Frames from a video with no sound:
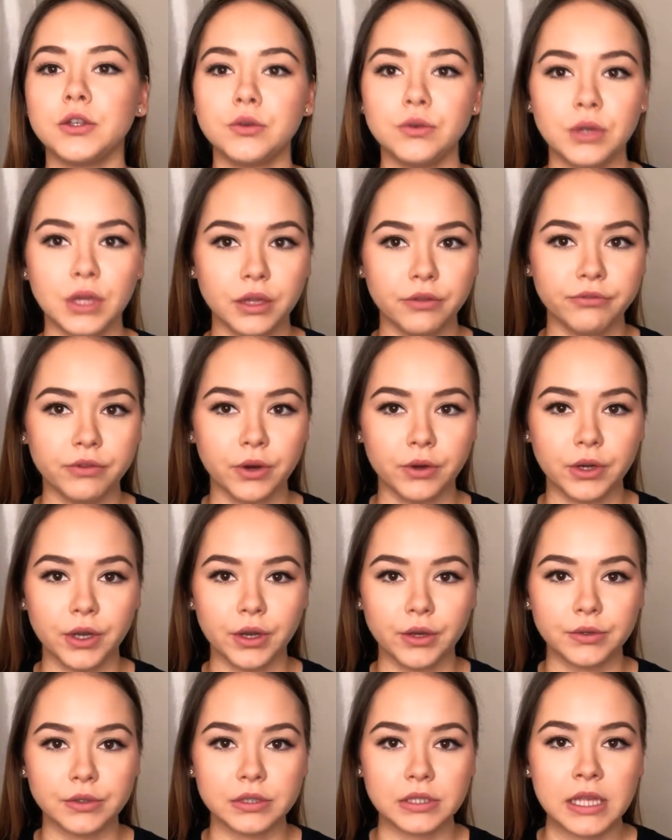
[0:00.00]
Google
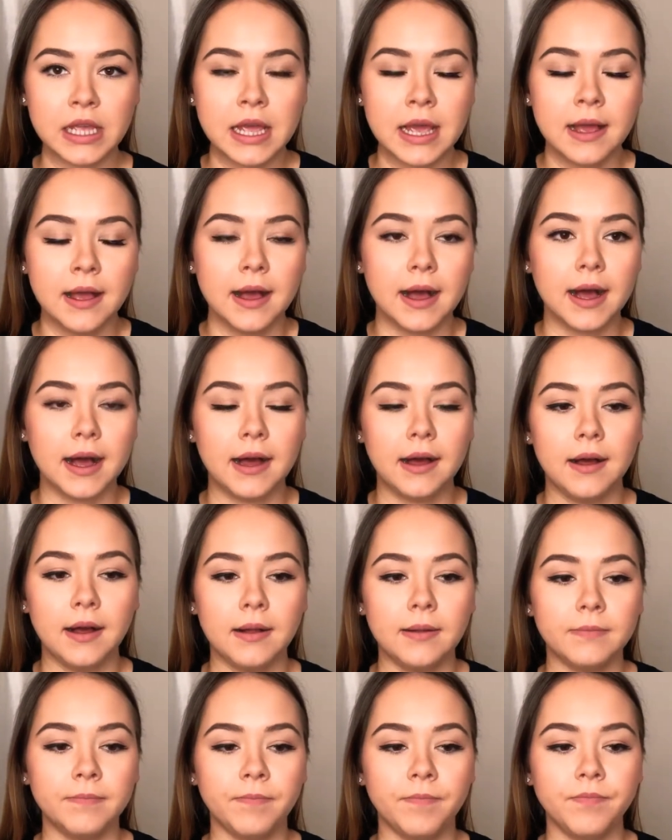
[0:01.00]
Photos,
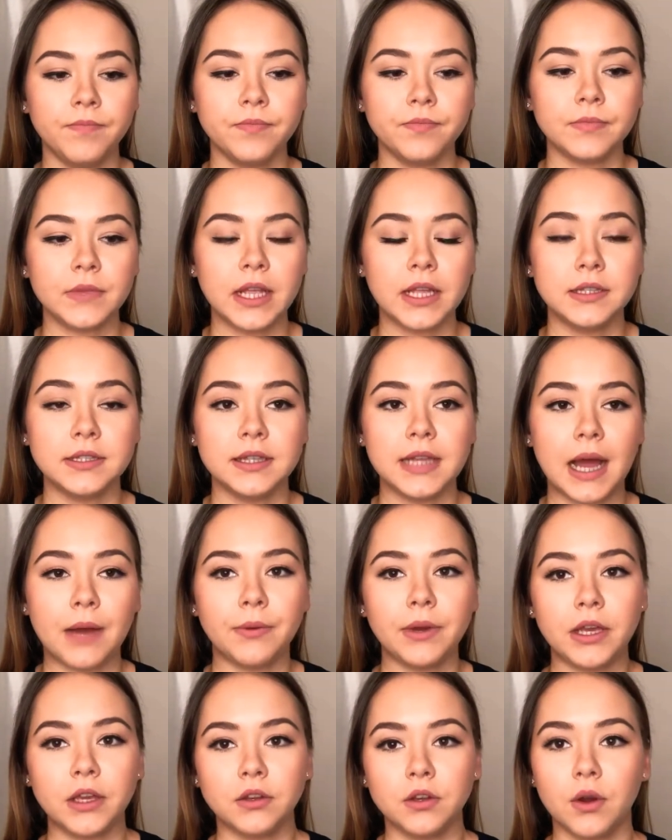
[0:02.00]
and that
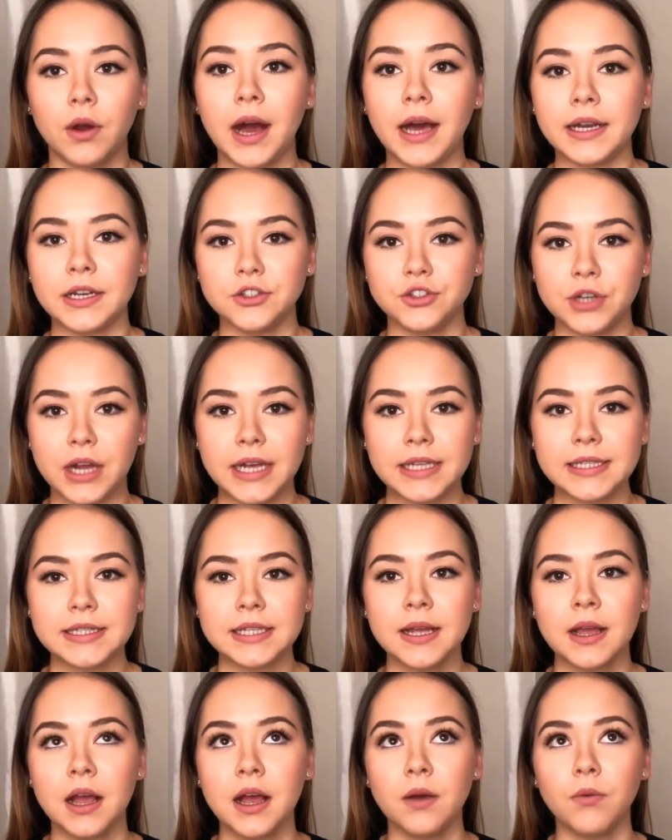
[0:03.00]
way you know how to dress.
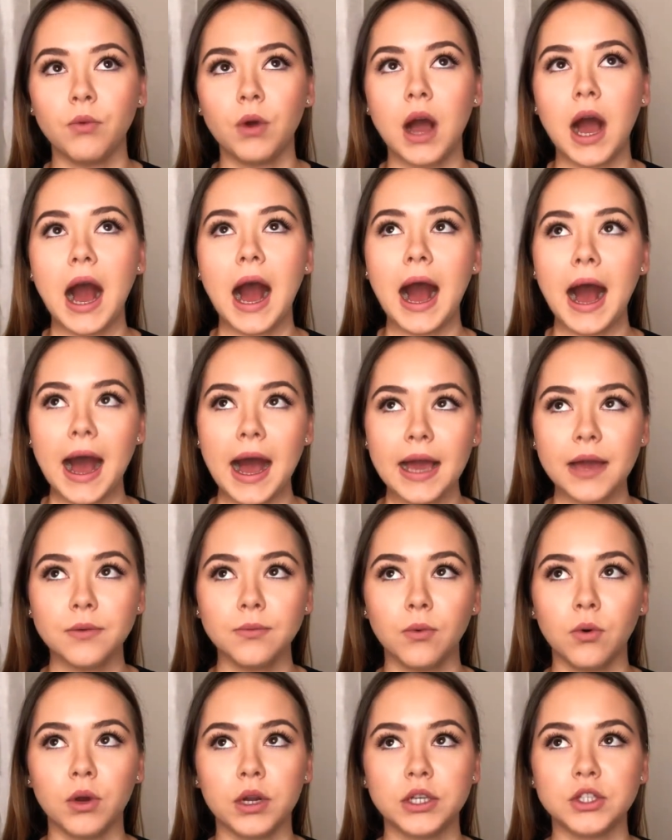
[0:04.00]
What I
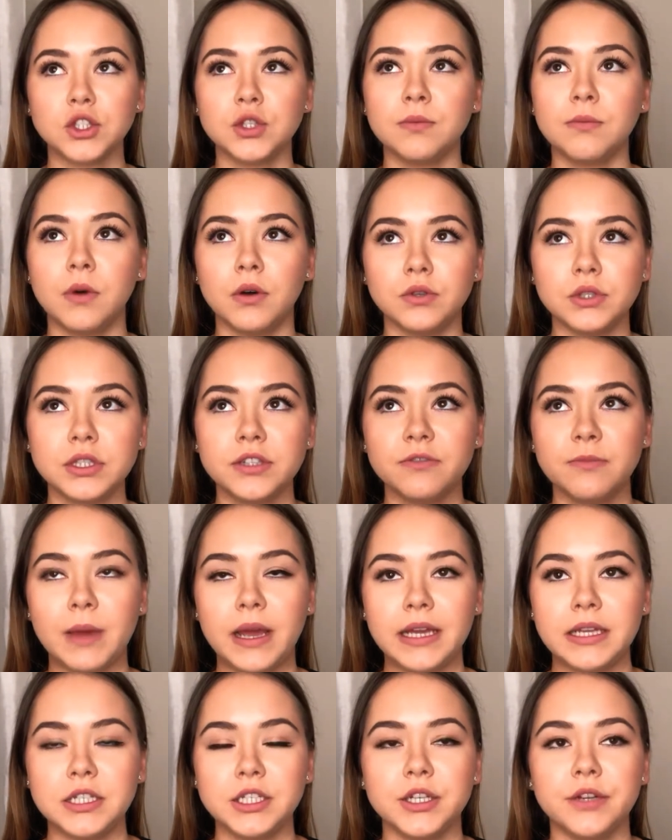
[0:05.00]
wore to most of my
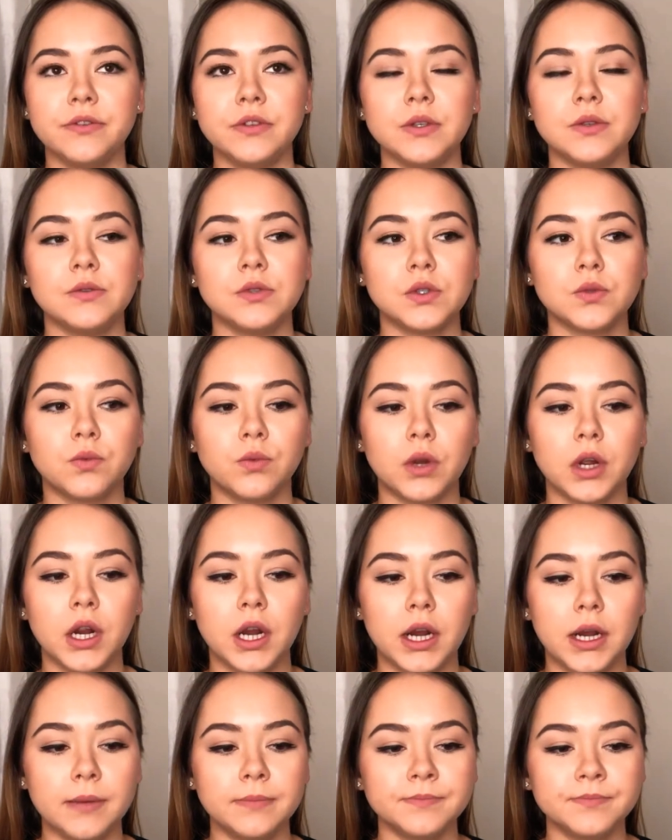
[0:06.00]
interviews
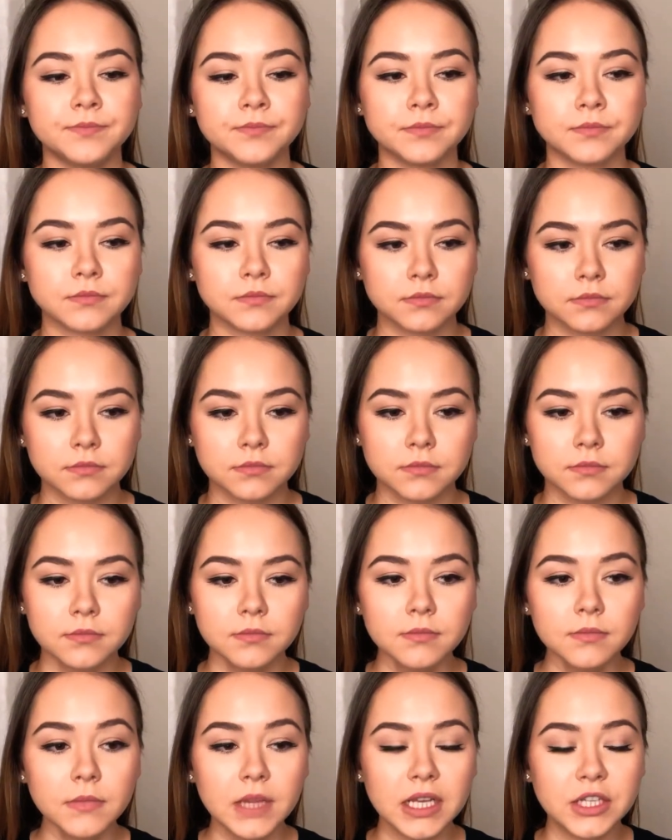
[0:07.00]
were
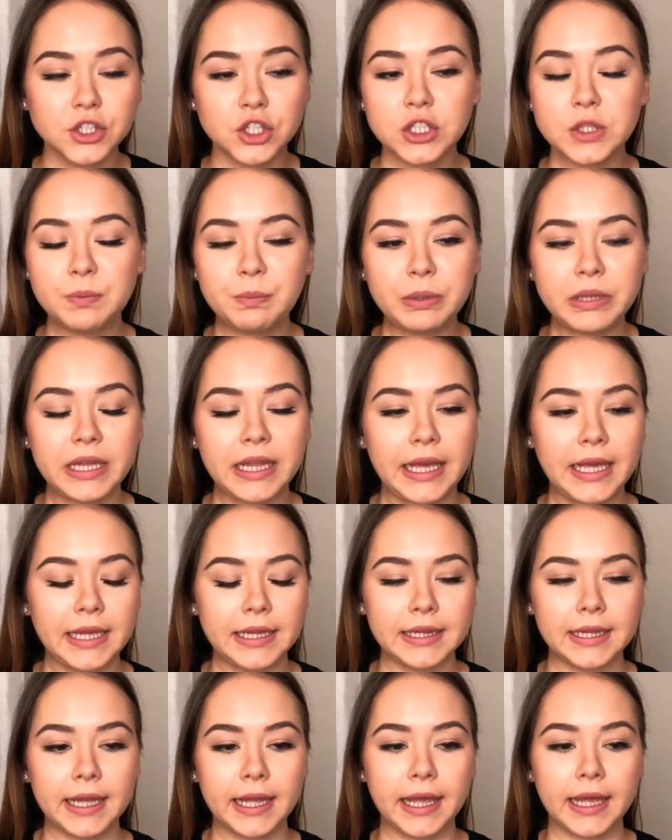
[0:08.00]
just
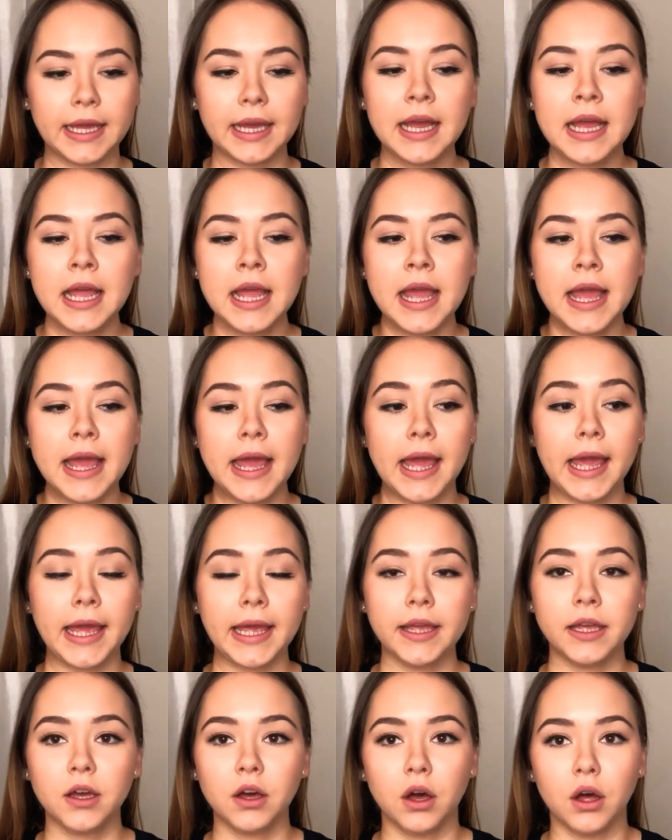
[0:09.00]
plain like
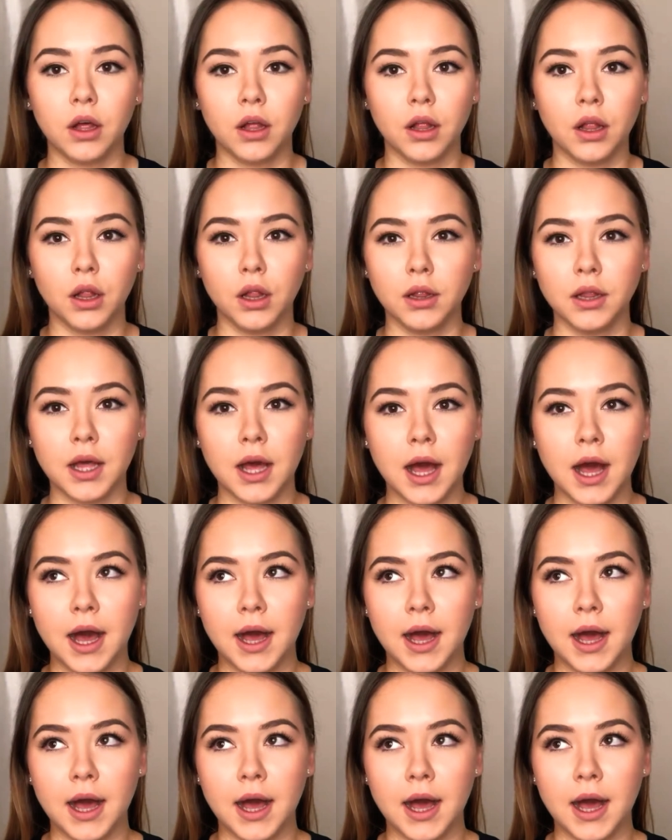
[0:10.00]
ankle